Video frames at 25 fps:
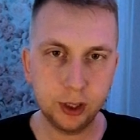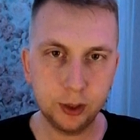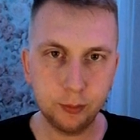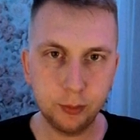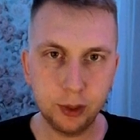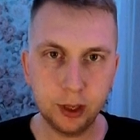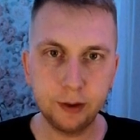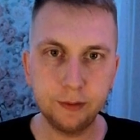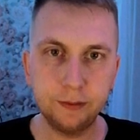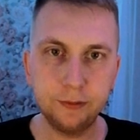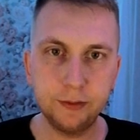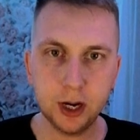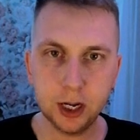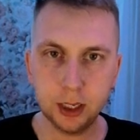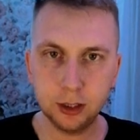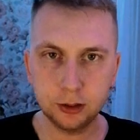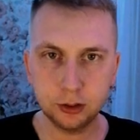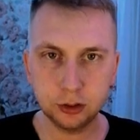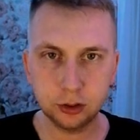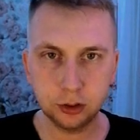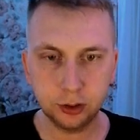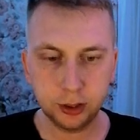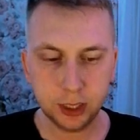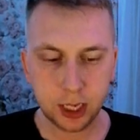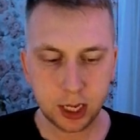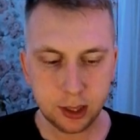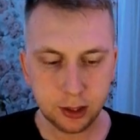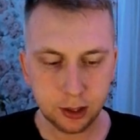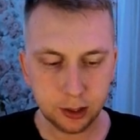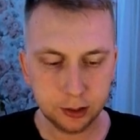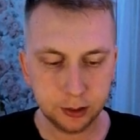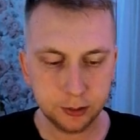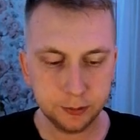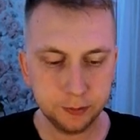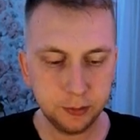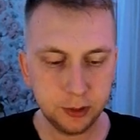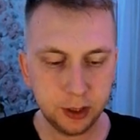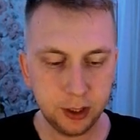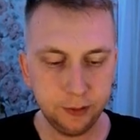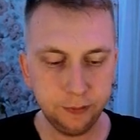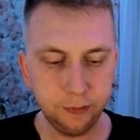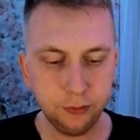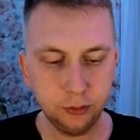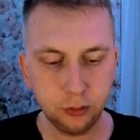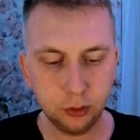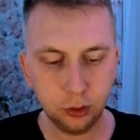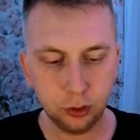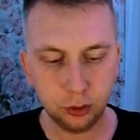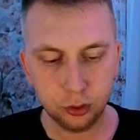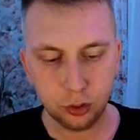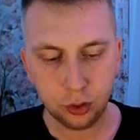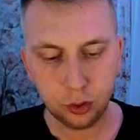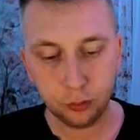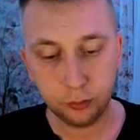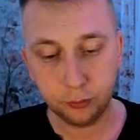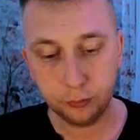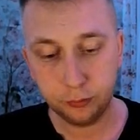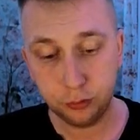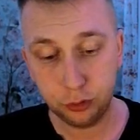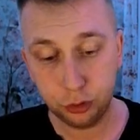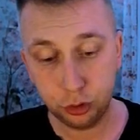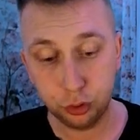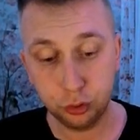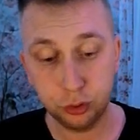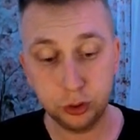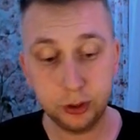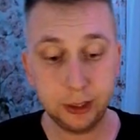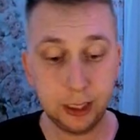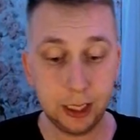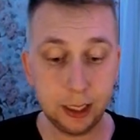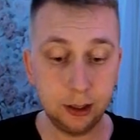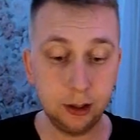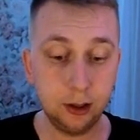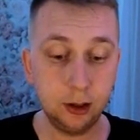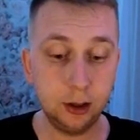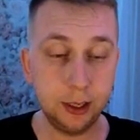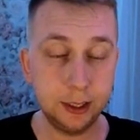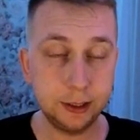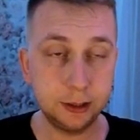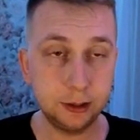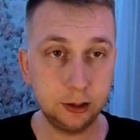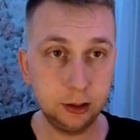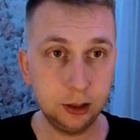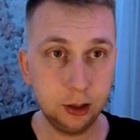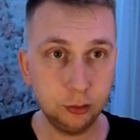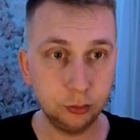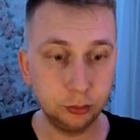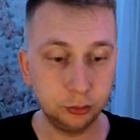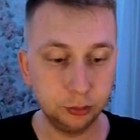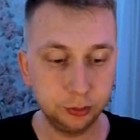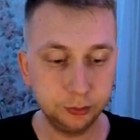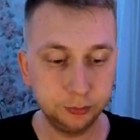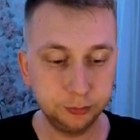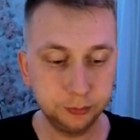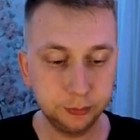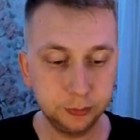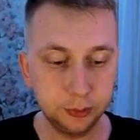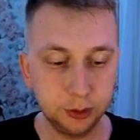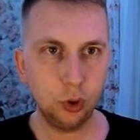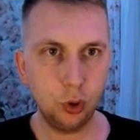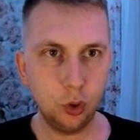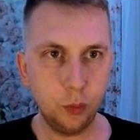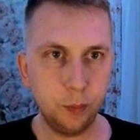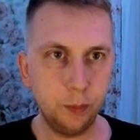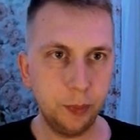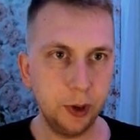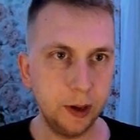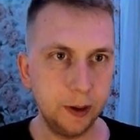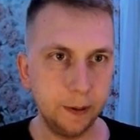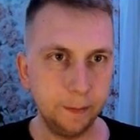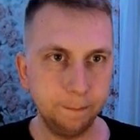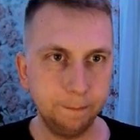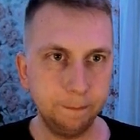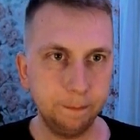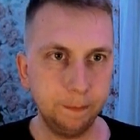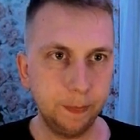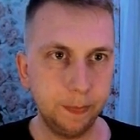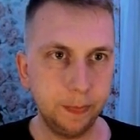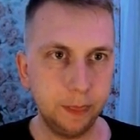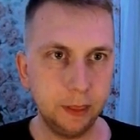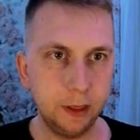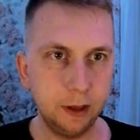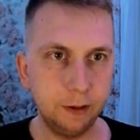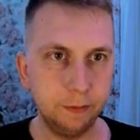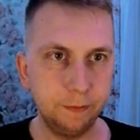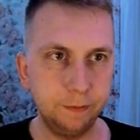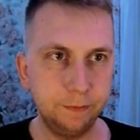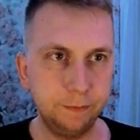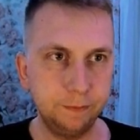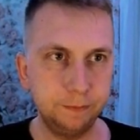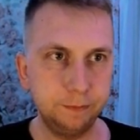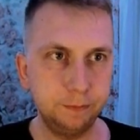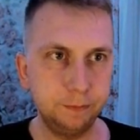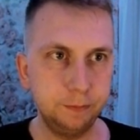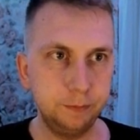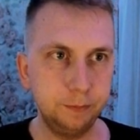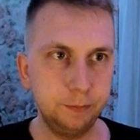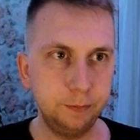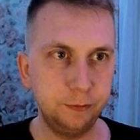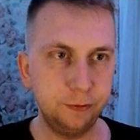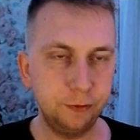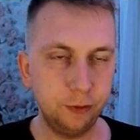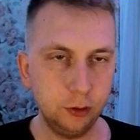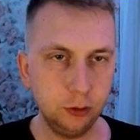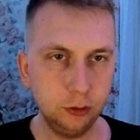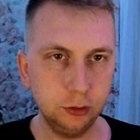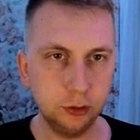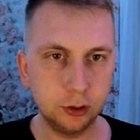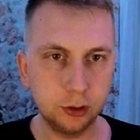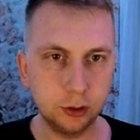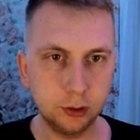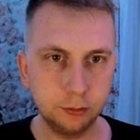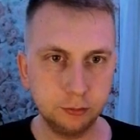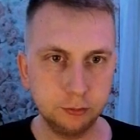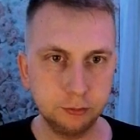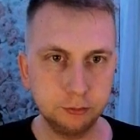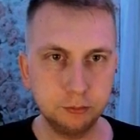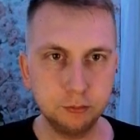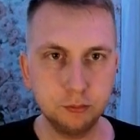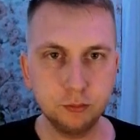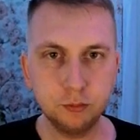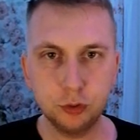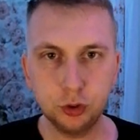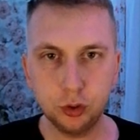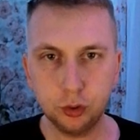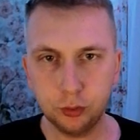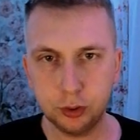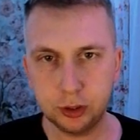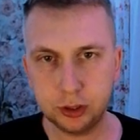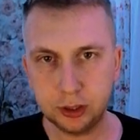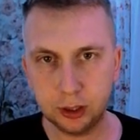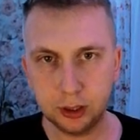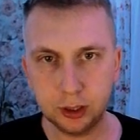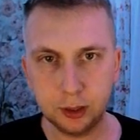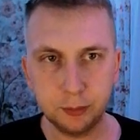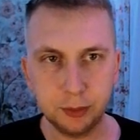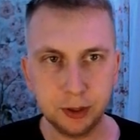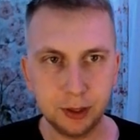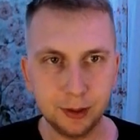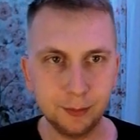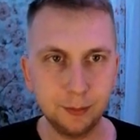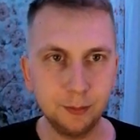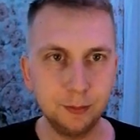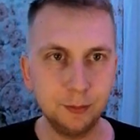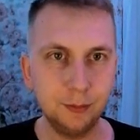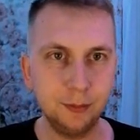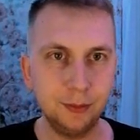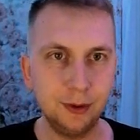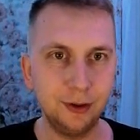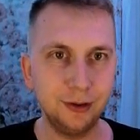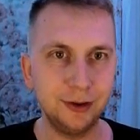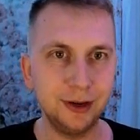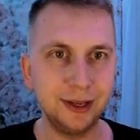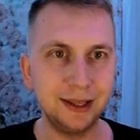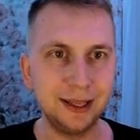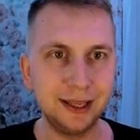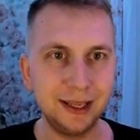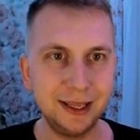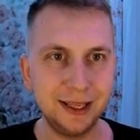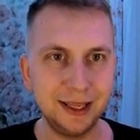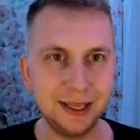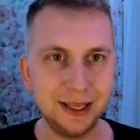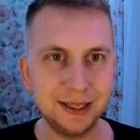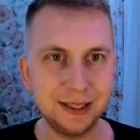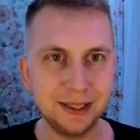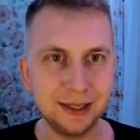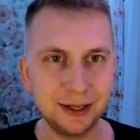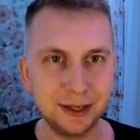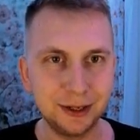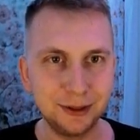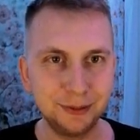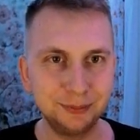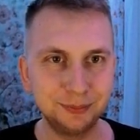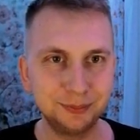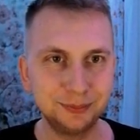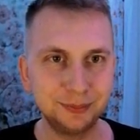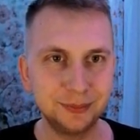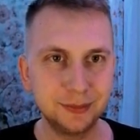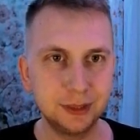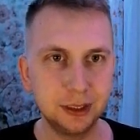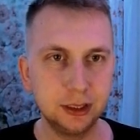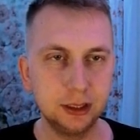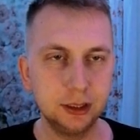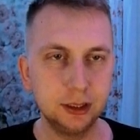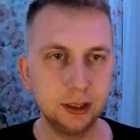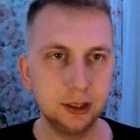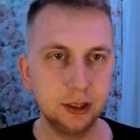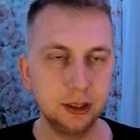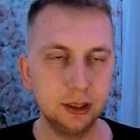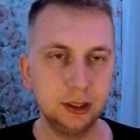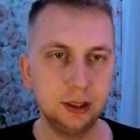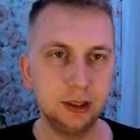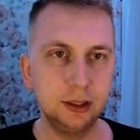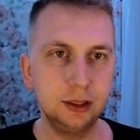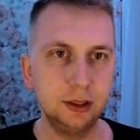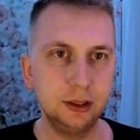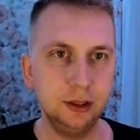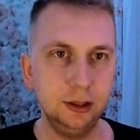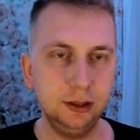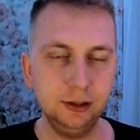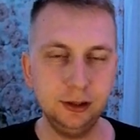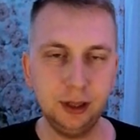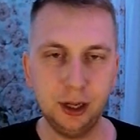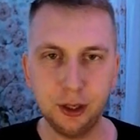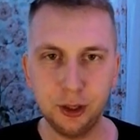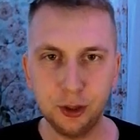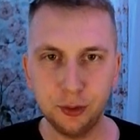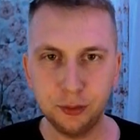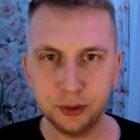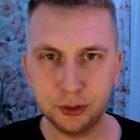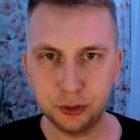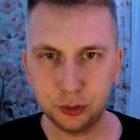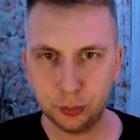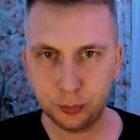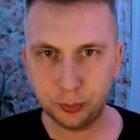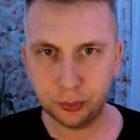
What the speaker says: where my file is located, if you don't know, you just can ask Cloud to open the folder. So it's gonna be already easier. I know it's